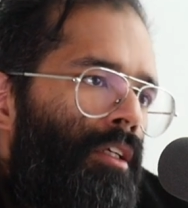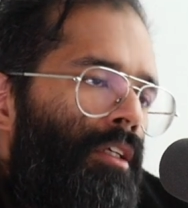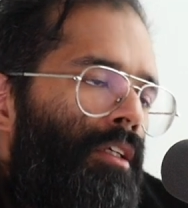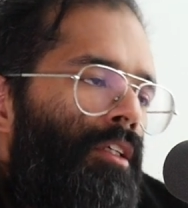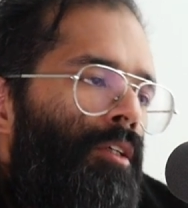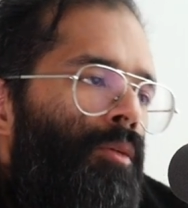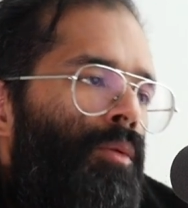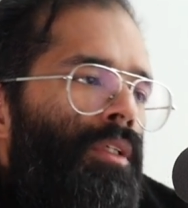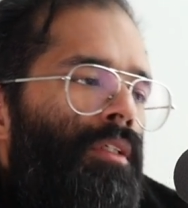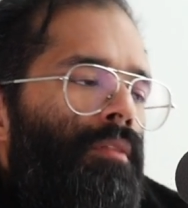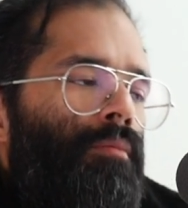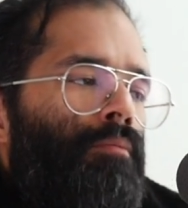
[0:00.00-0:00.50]

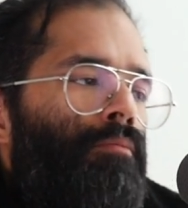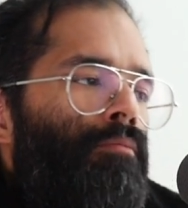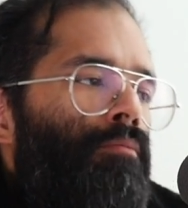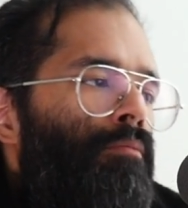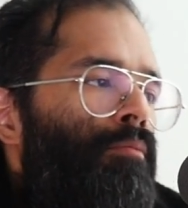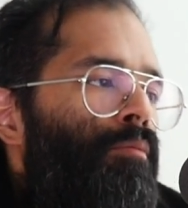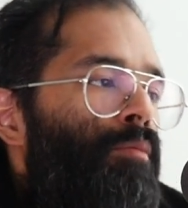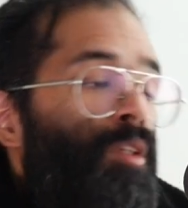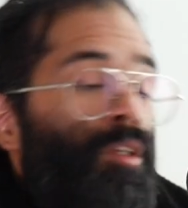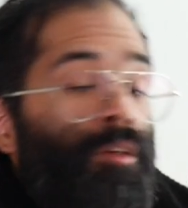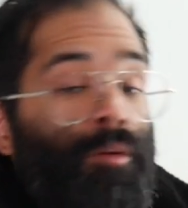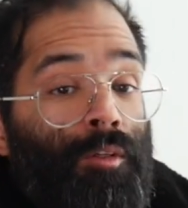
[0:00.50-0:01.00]
You can
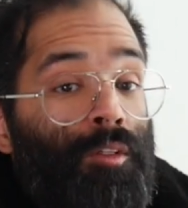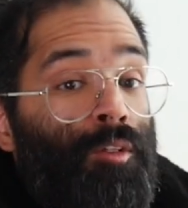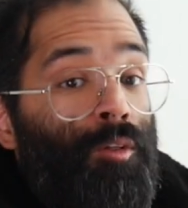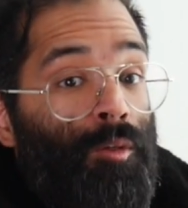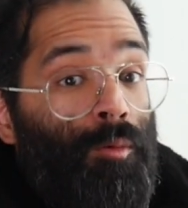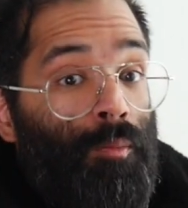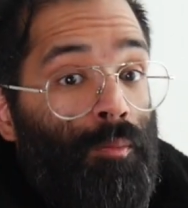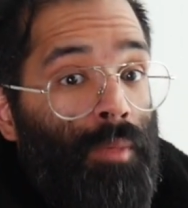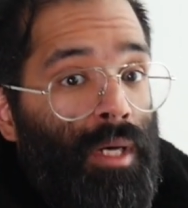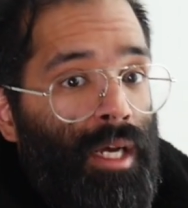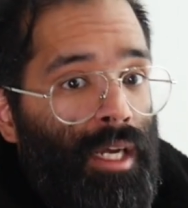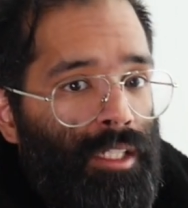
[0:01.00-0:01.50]

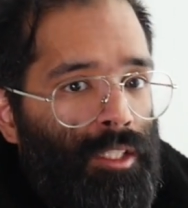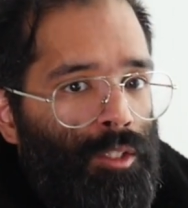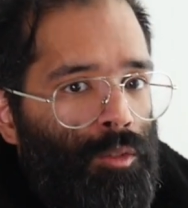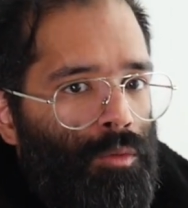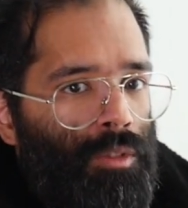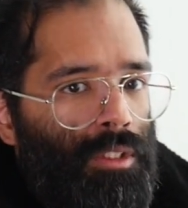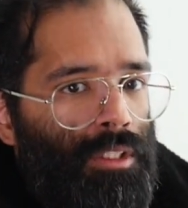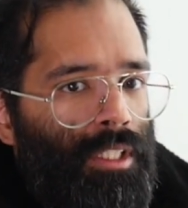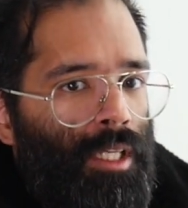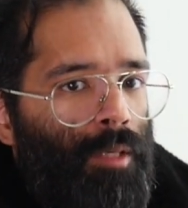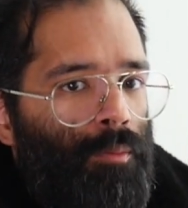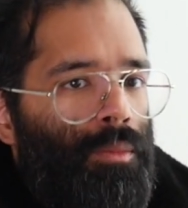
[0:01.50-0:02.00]
bind to
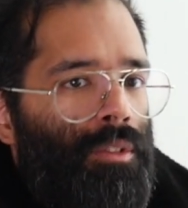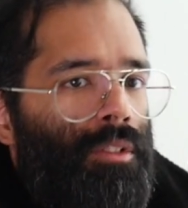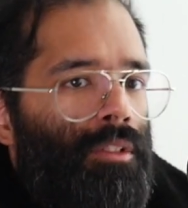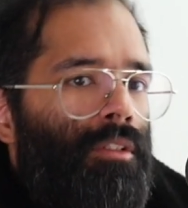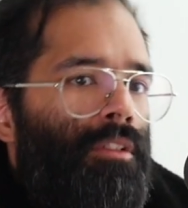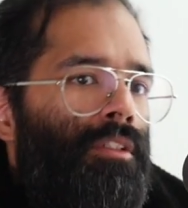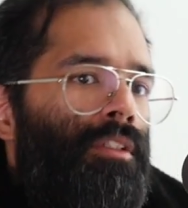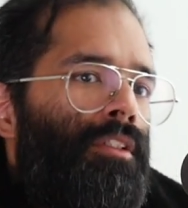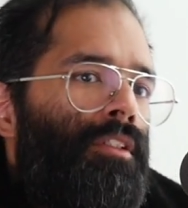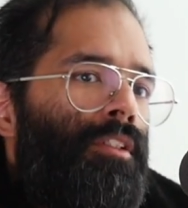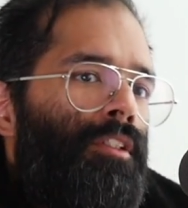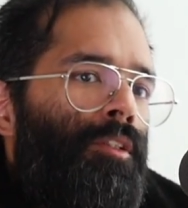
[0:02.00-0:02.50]

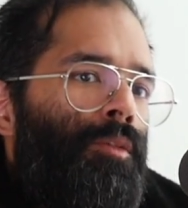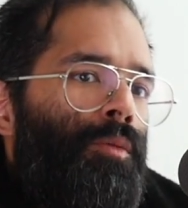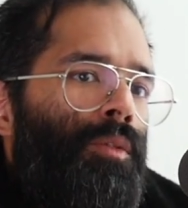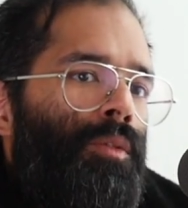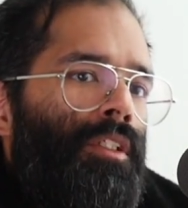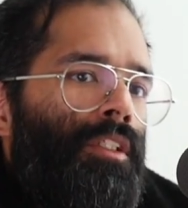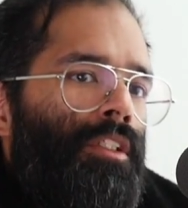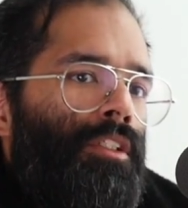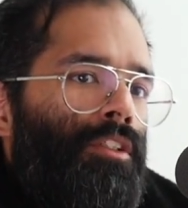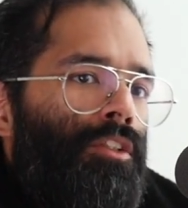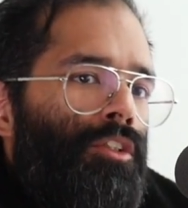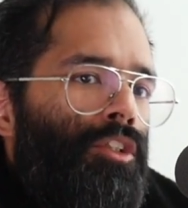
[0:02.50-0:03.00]
receptors, you
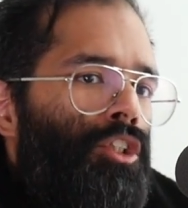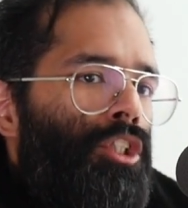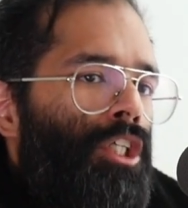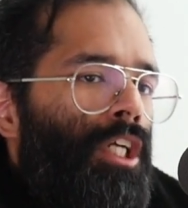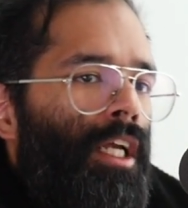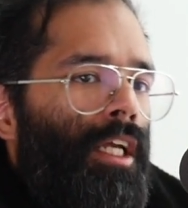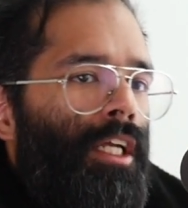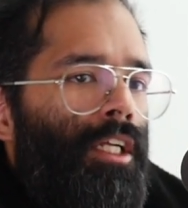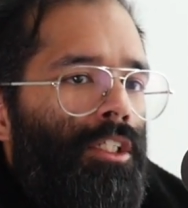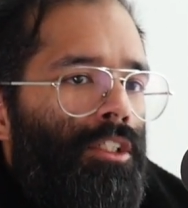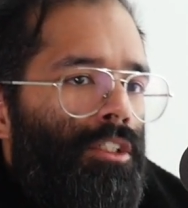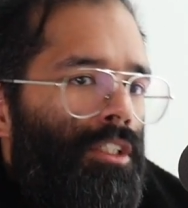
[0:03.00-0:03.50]
can
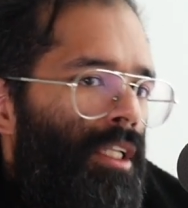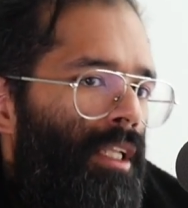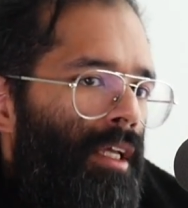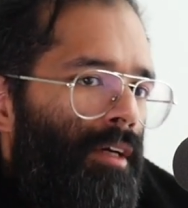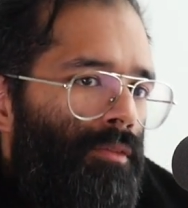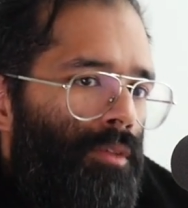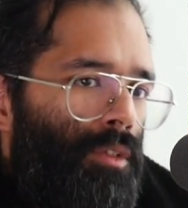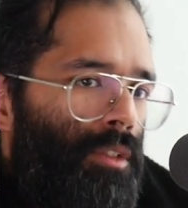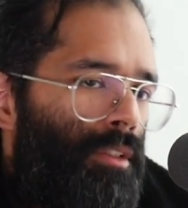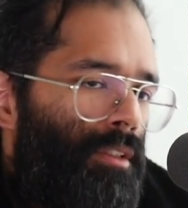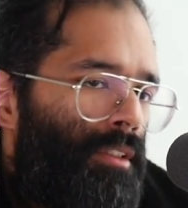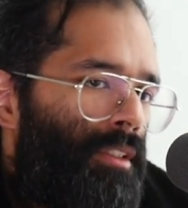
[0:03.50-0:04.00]
change
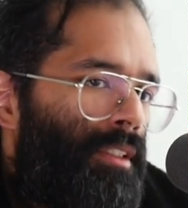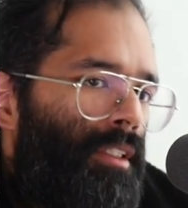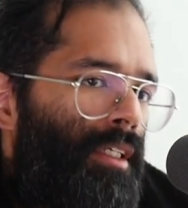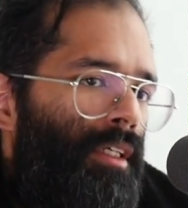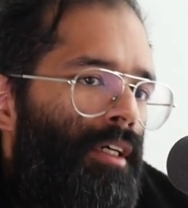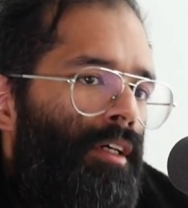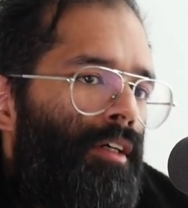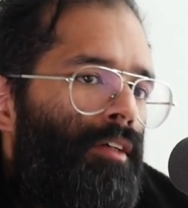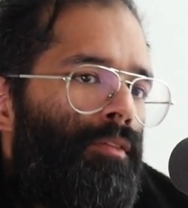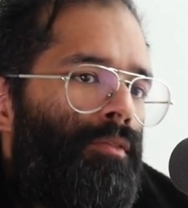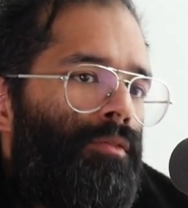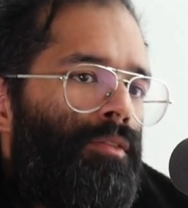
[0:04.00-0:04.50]
levels
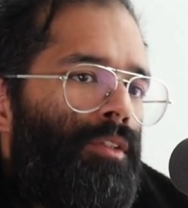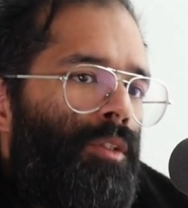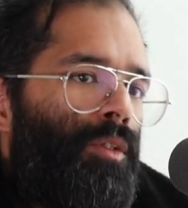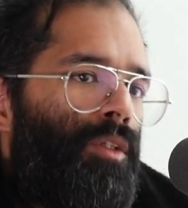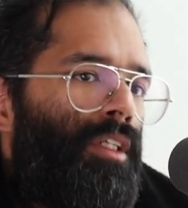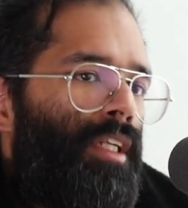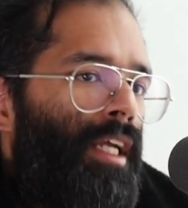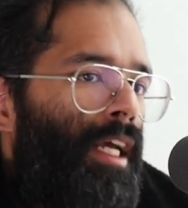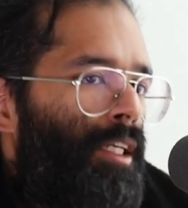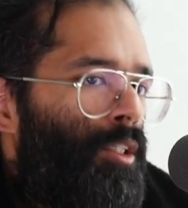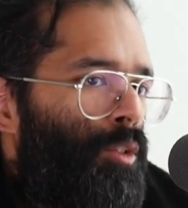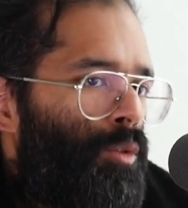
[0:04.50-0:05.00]
of your
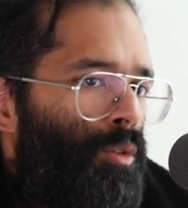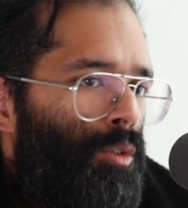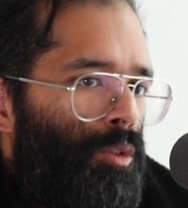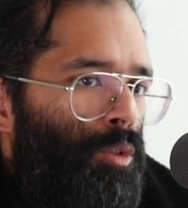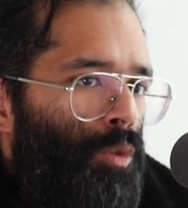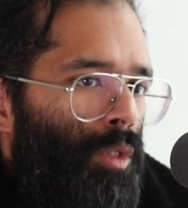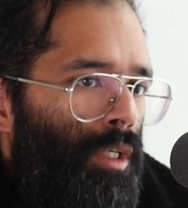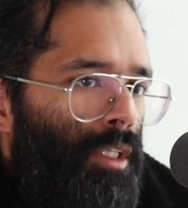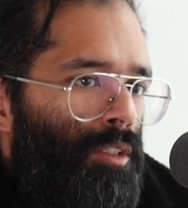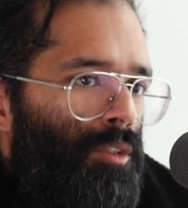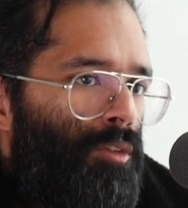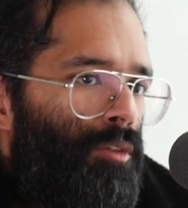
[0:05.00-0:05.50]
natural
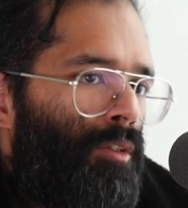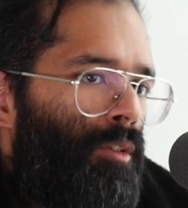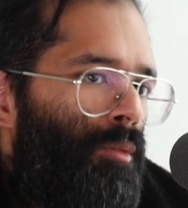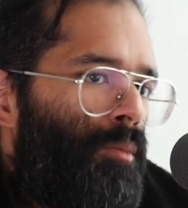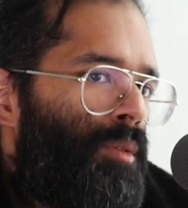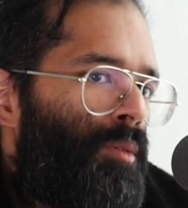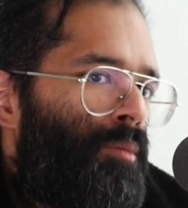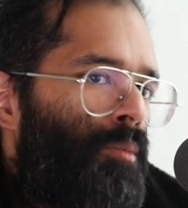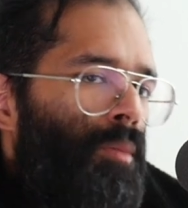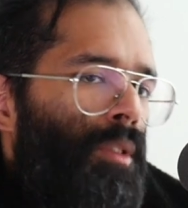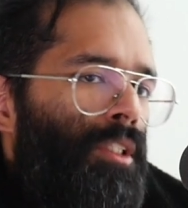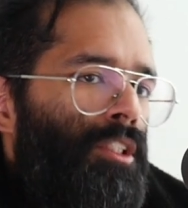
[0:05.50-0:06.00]

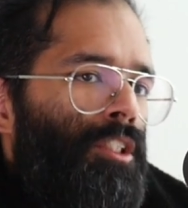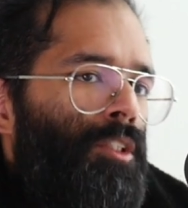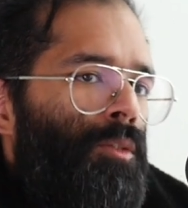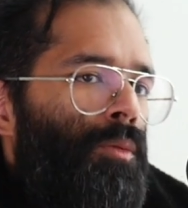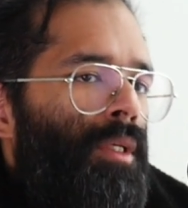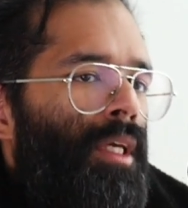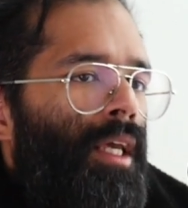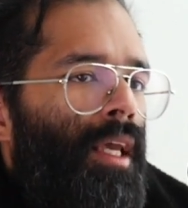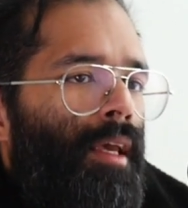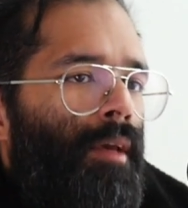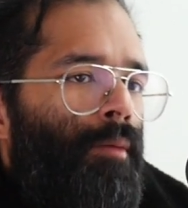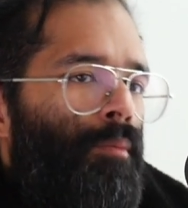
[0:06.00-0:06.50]
transcripts, but you
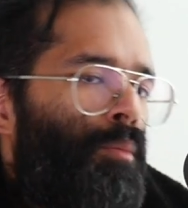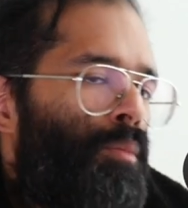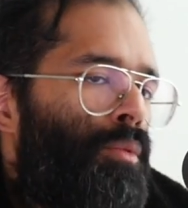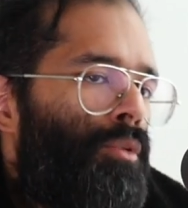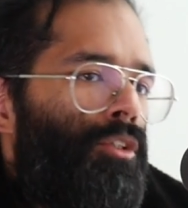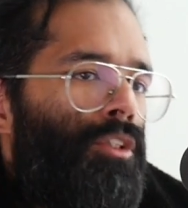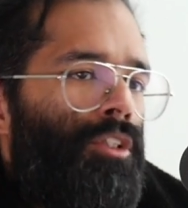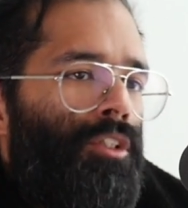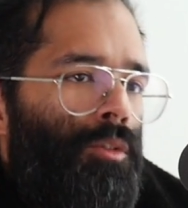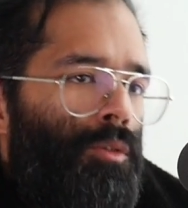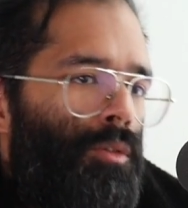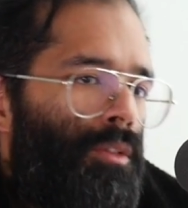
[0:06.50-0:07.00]
can't
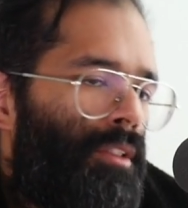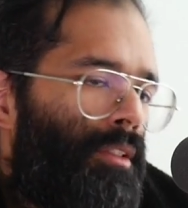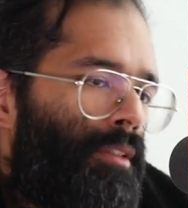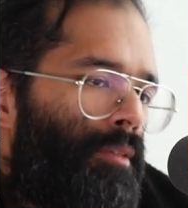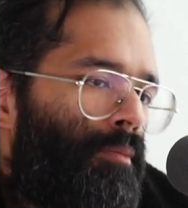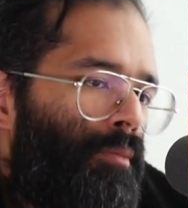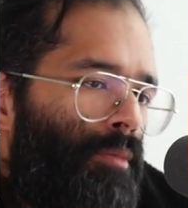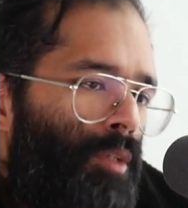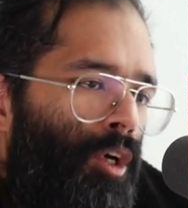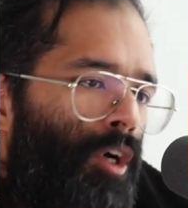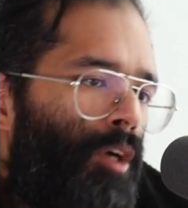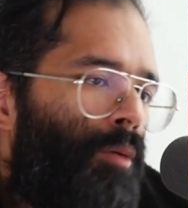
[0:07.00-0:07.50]
produce
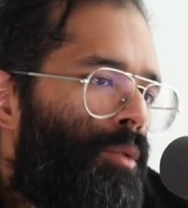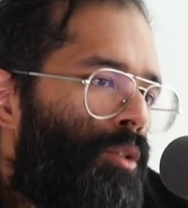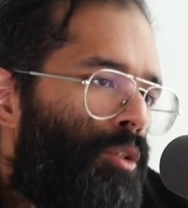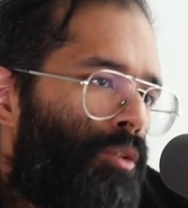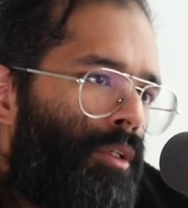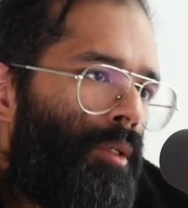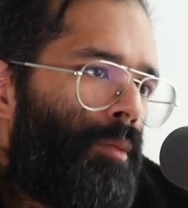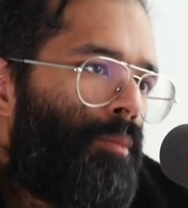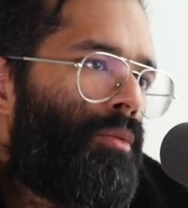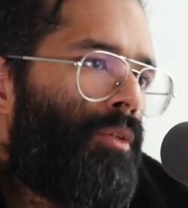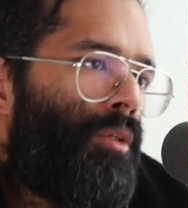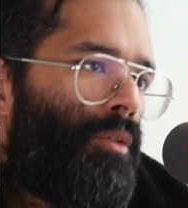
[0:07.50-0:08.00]

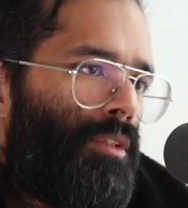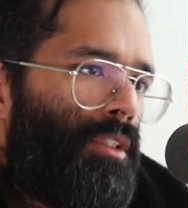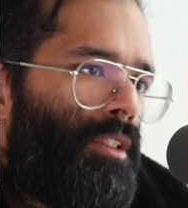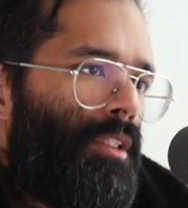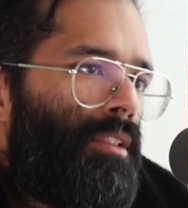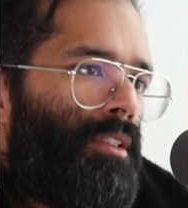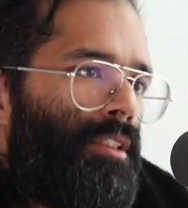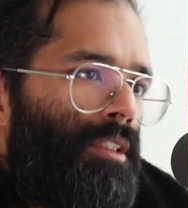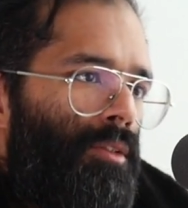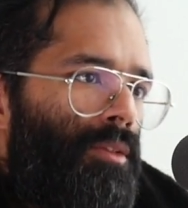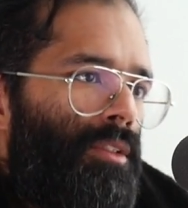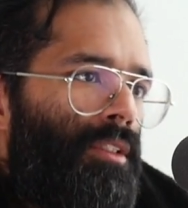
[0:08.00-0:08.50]
arbitrary
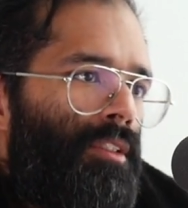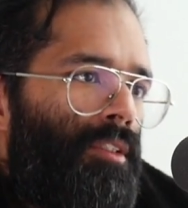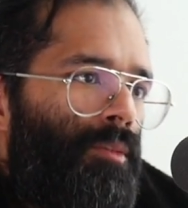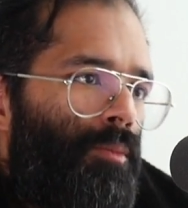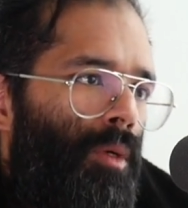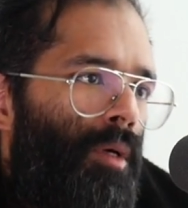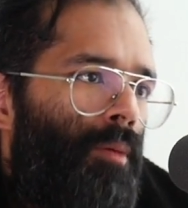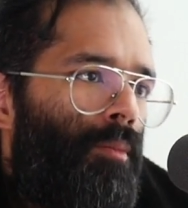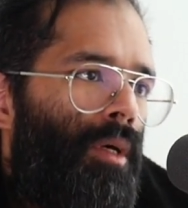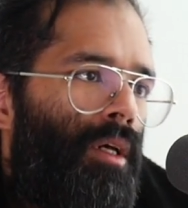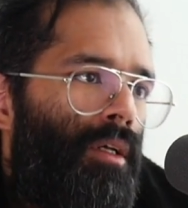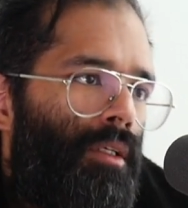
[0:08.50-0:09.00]
proteins using
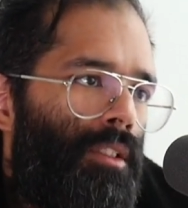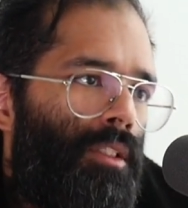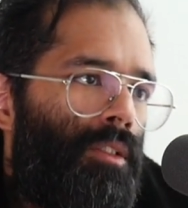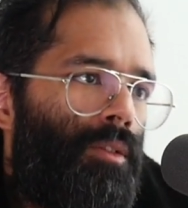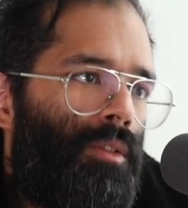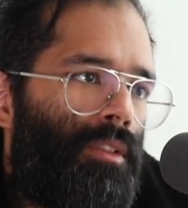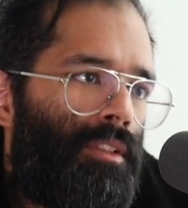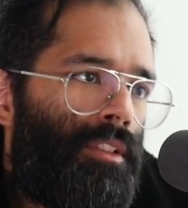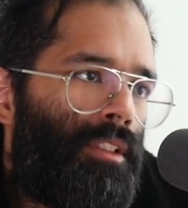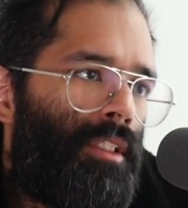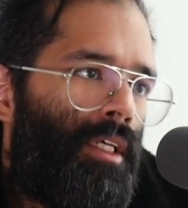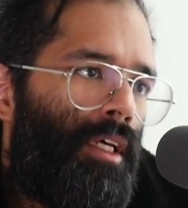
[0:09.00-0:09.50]
small
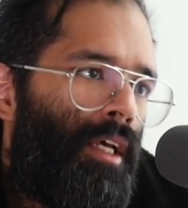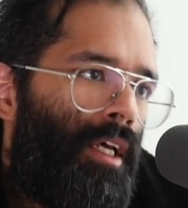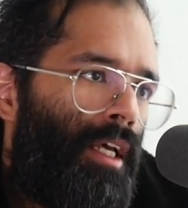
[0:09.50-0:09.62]
molecules.